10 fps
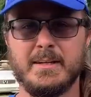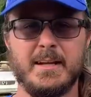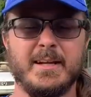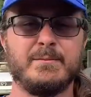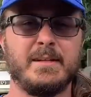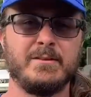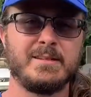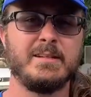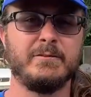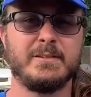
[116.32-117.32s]
names that you
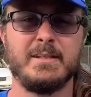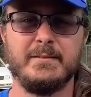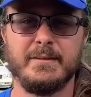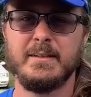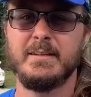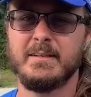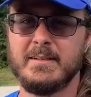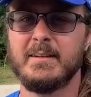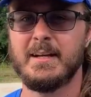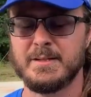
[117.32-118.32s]
see on the TV.
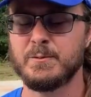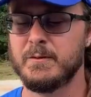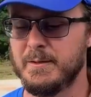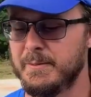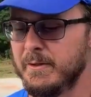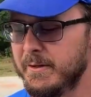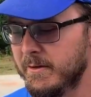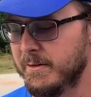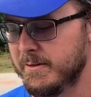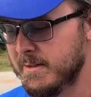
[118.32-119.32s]
That's where they build
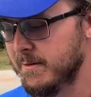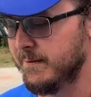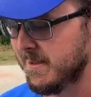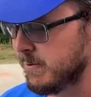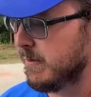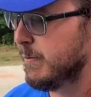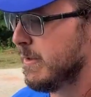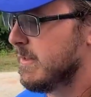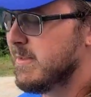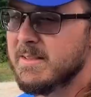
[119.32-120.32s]
all their stuff, and that's where they
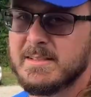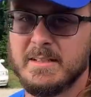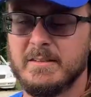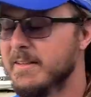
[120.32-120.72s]
bring it to the sale.